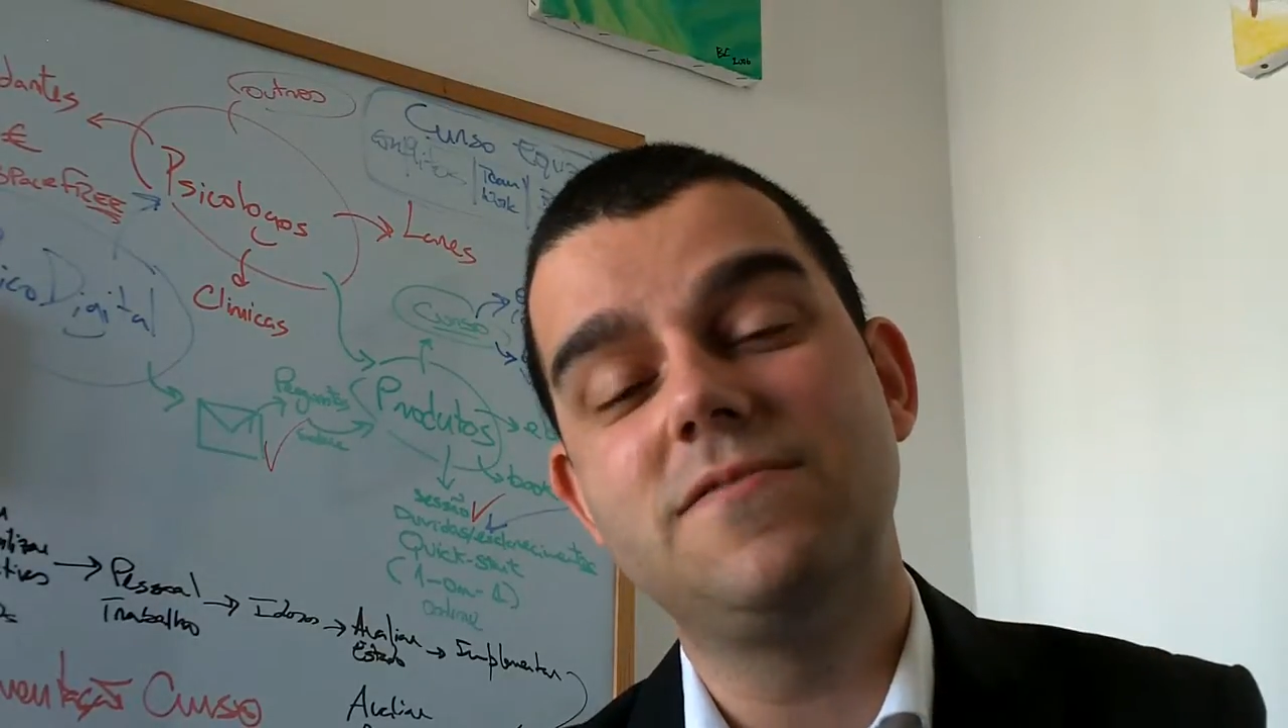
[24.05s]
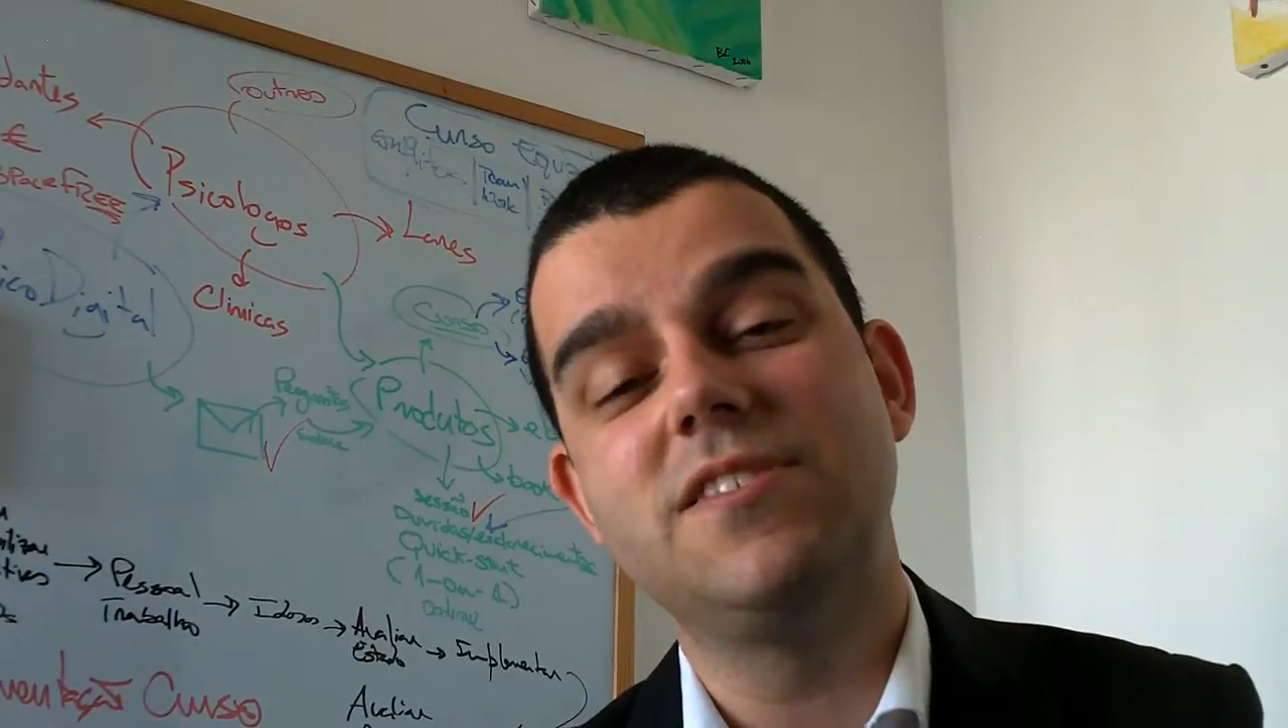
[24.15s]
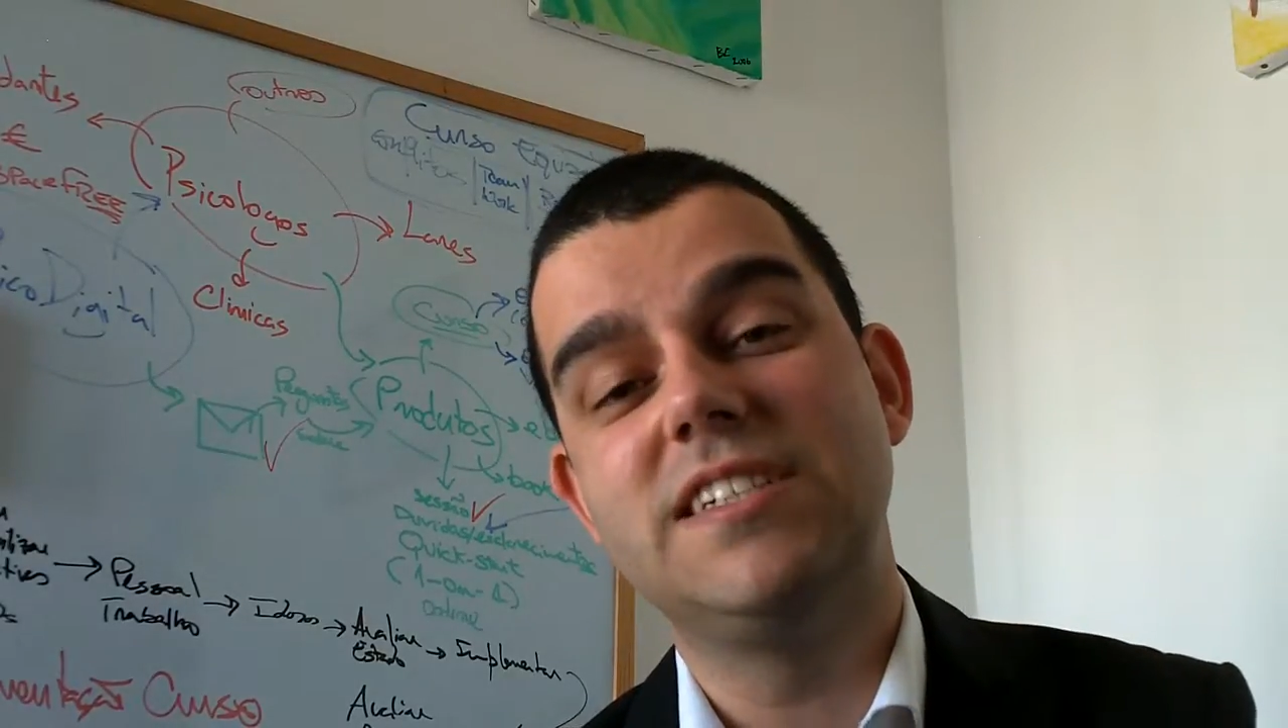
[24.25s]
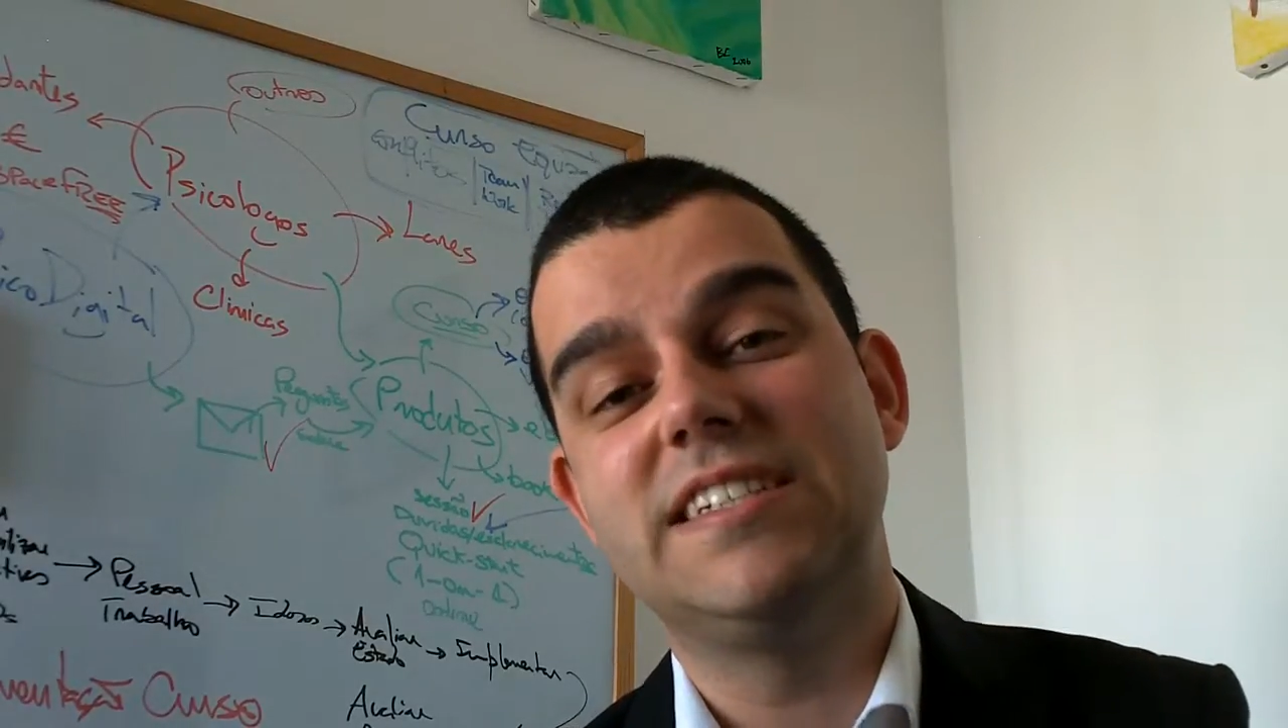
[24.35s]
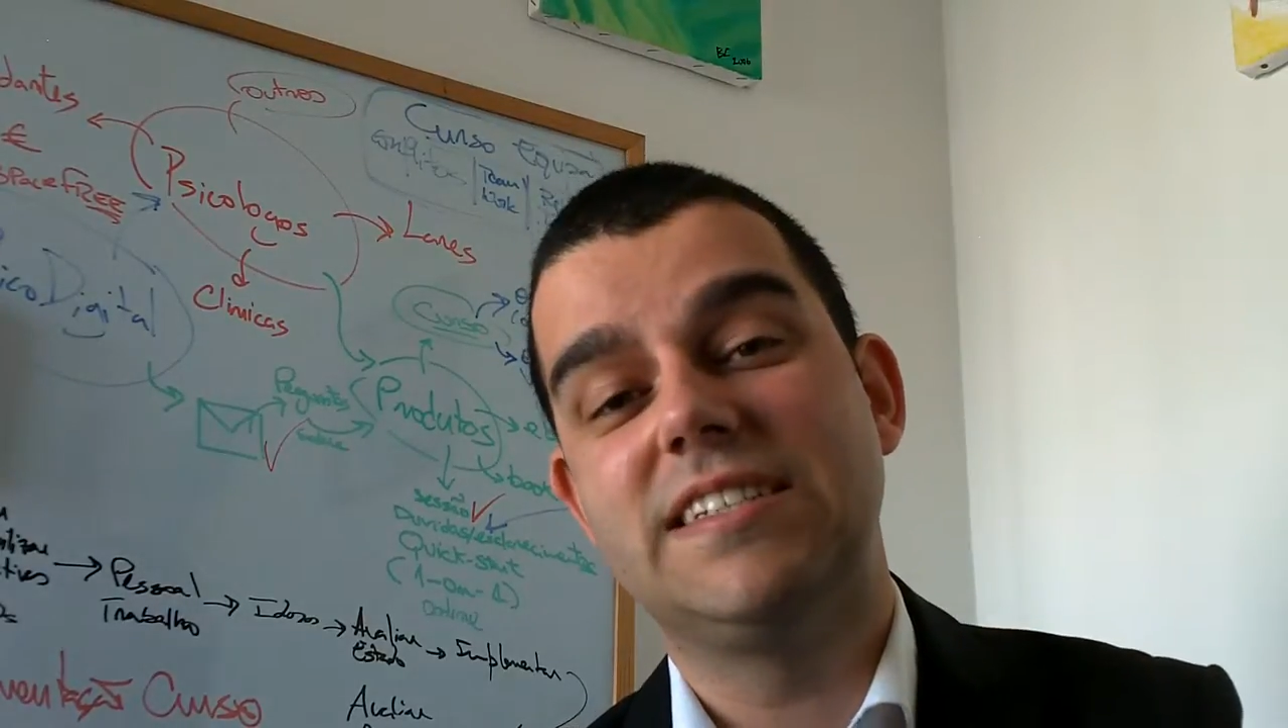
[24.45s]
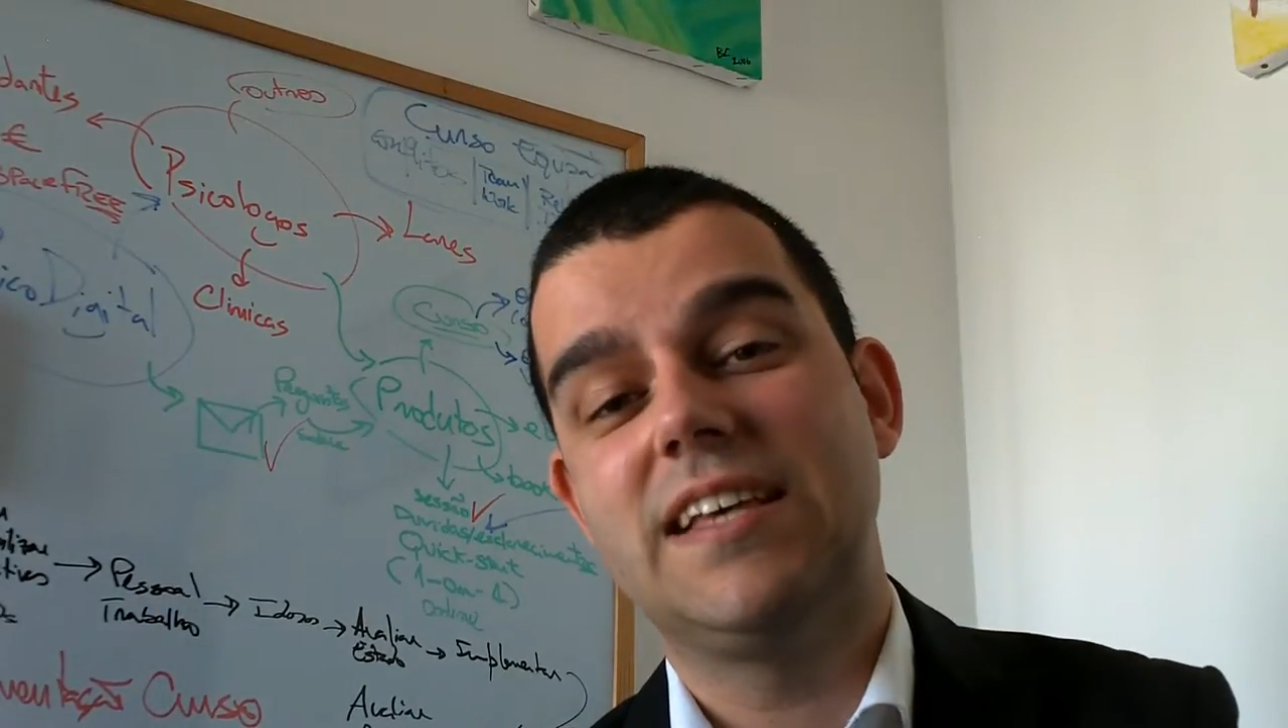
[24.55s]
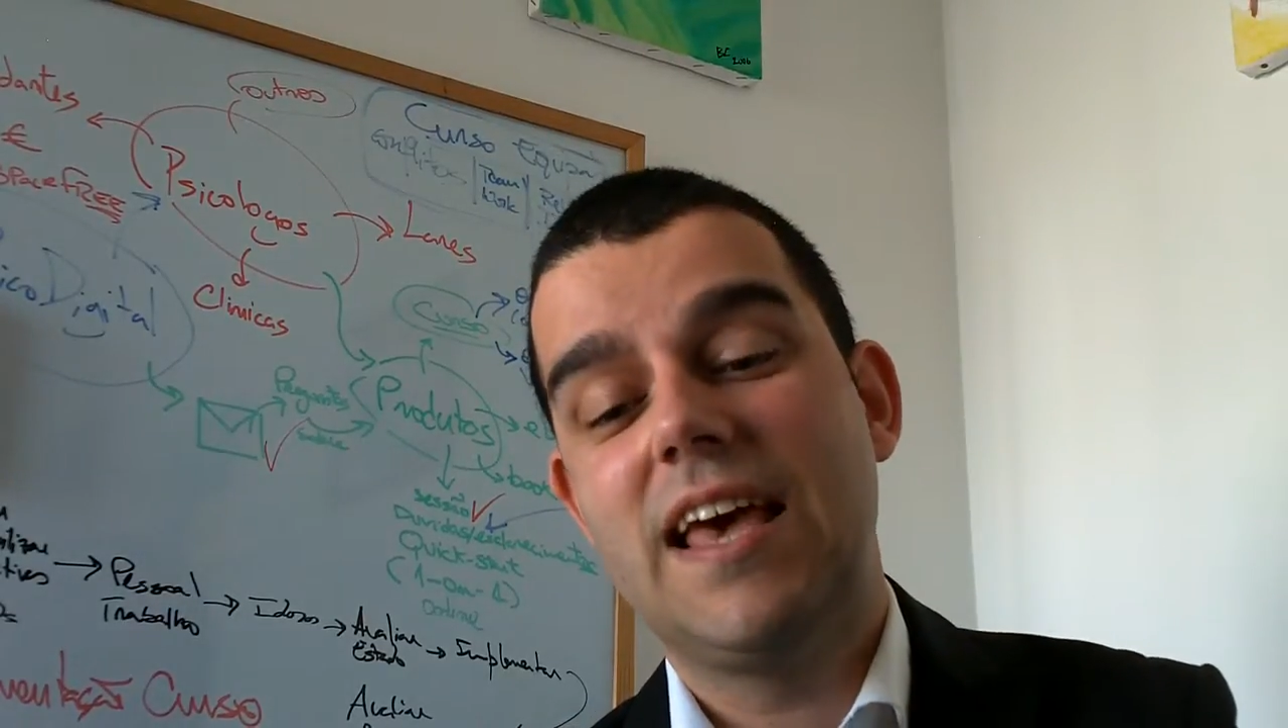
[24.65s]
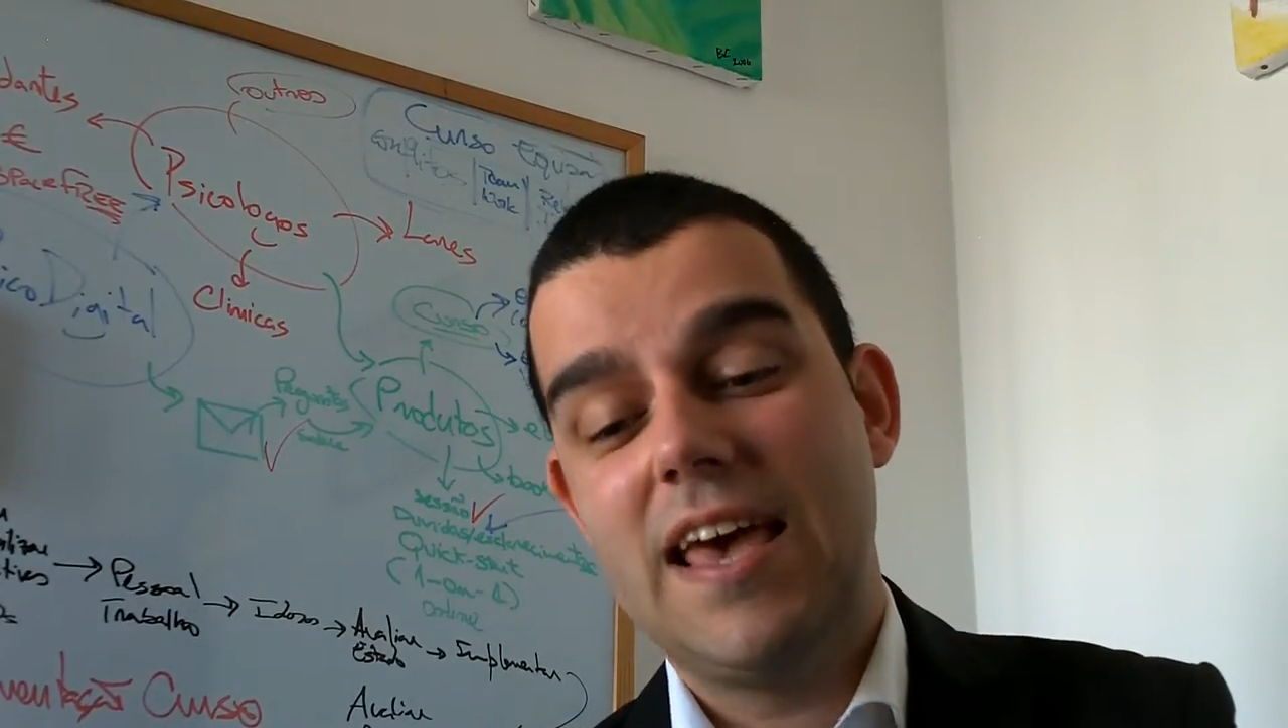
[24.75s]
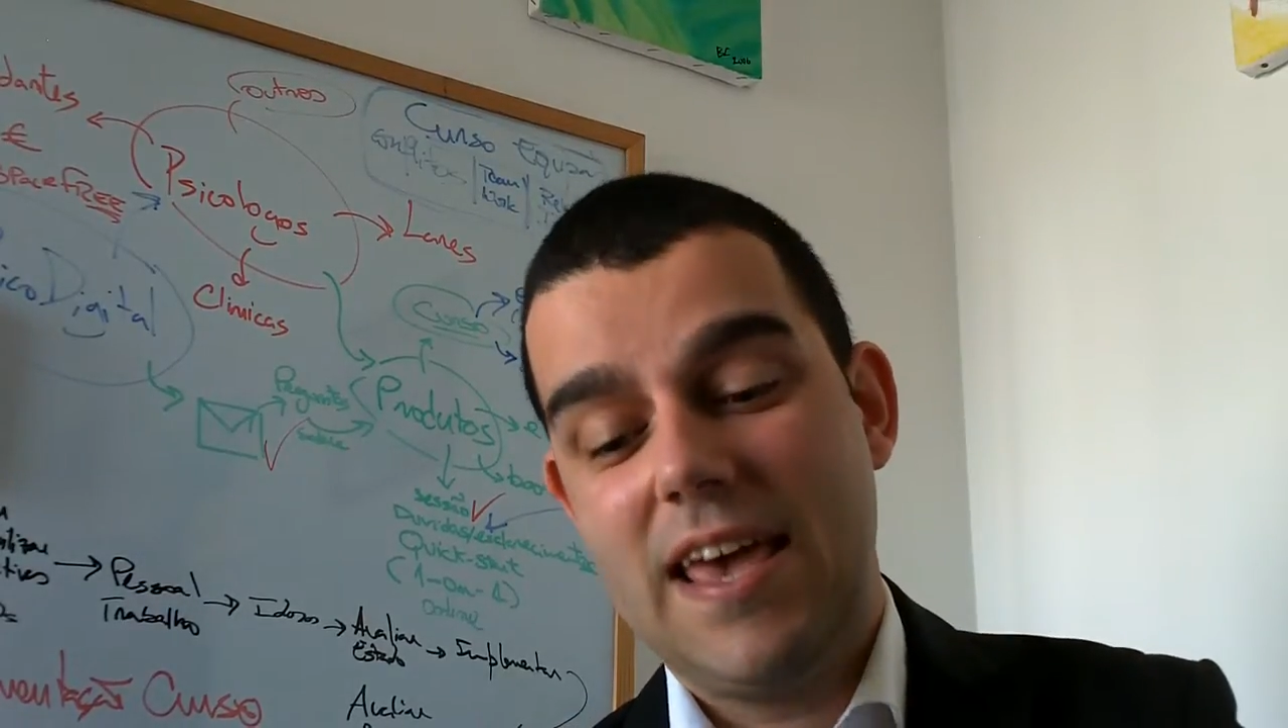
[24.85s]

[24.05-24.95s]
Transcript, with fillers: for this